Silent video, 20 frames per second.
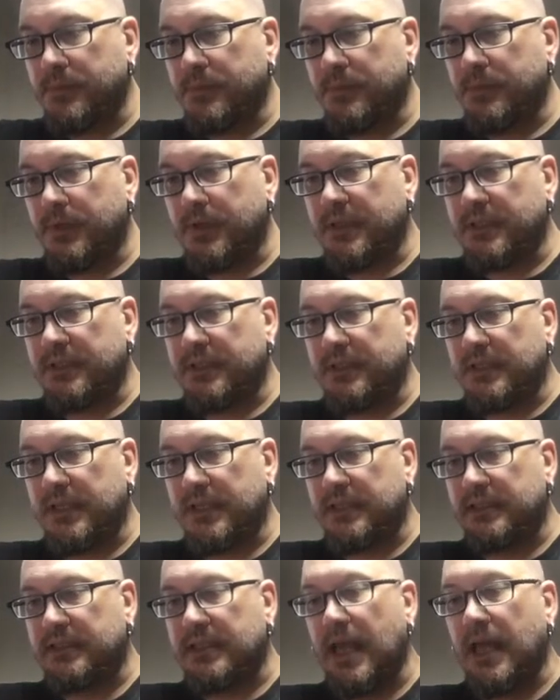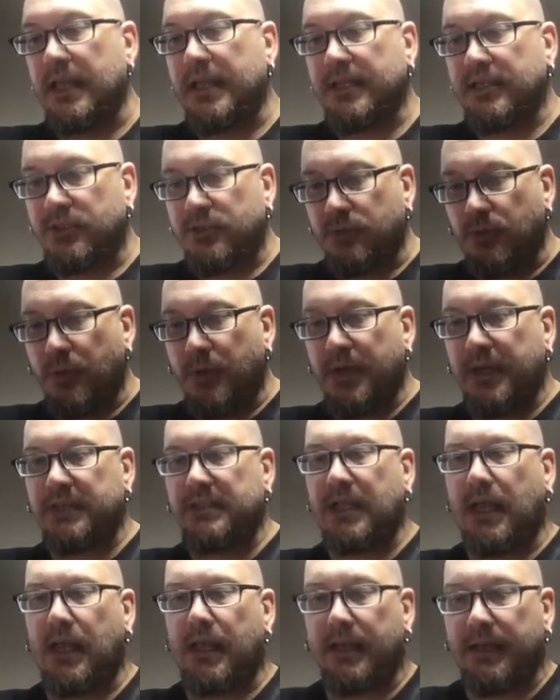Is telling story,
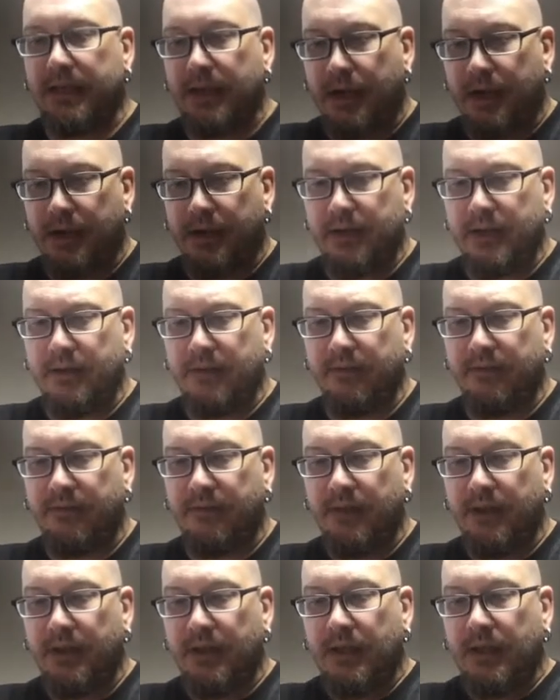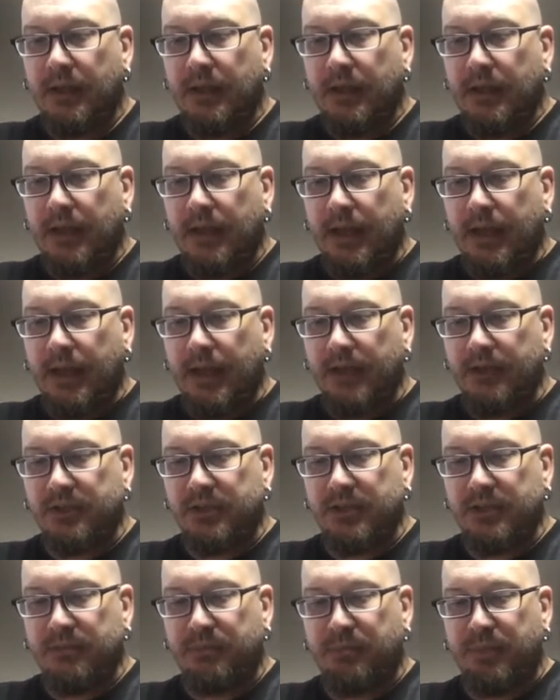telling narrative, and
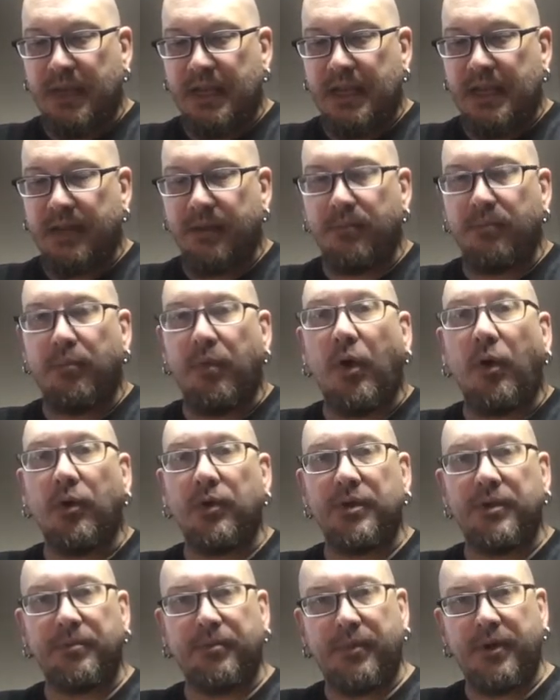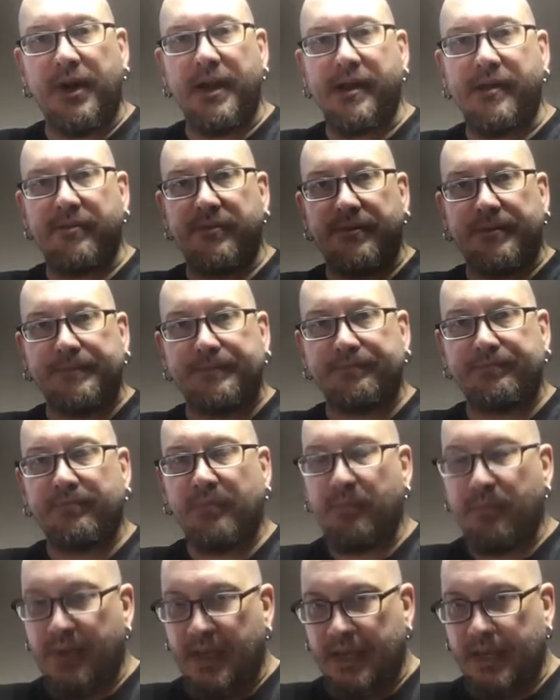just being bold and brave,
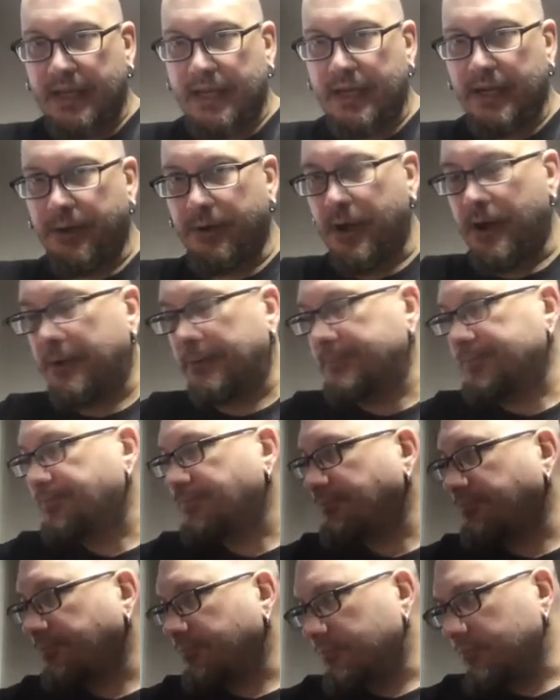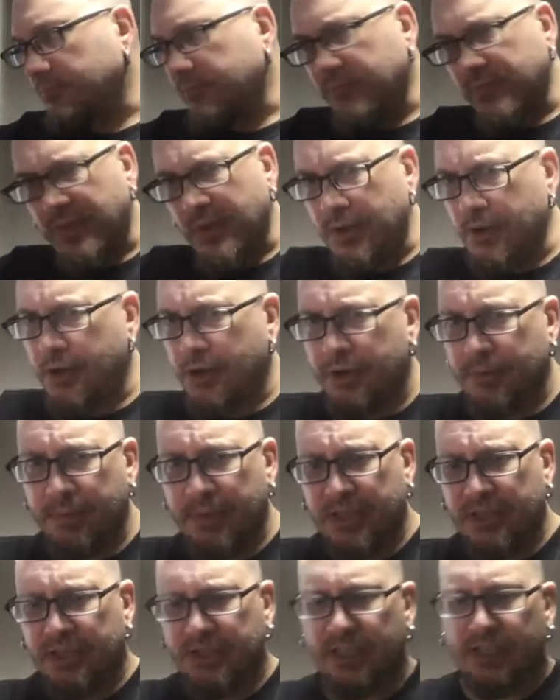being a hero. You hear
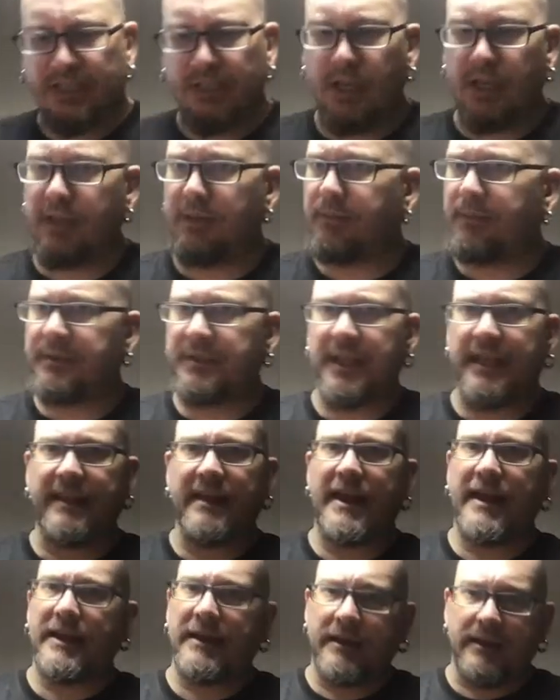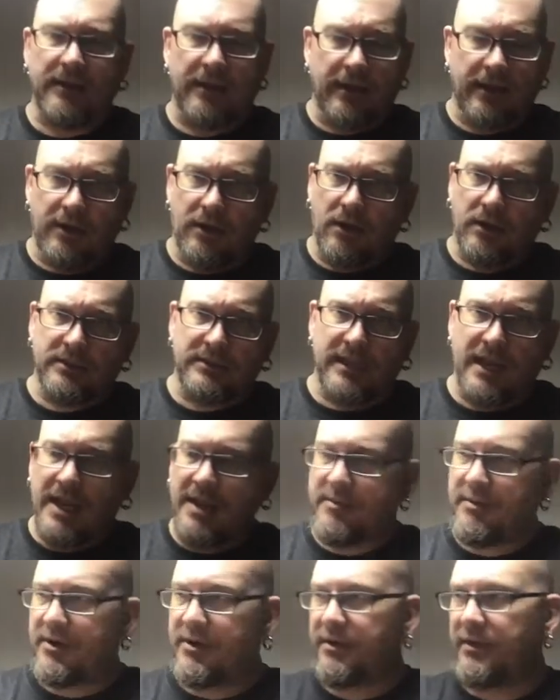me and Schick say that like all the
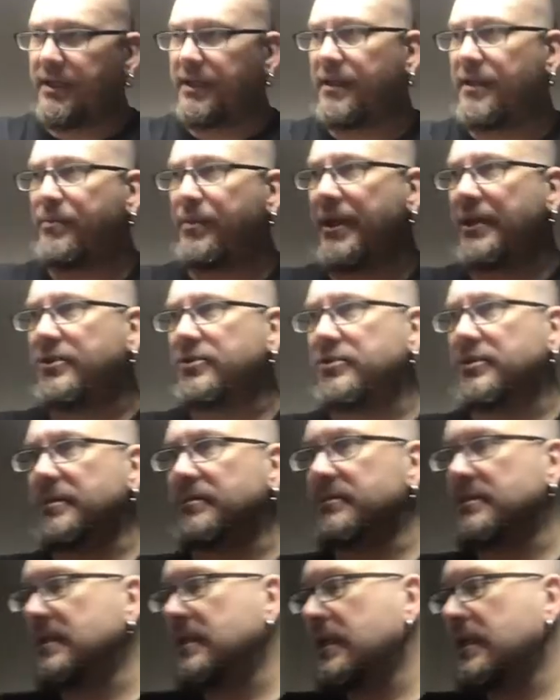time in the paint streams.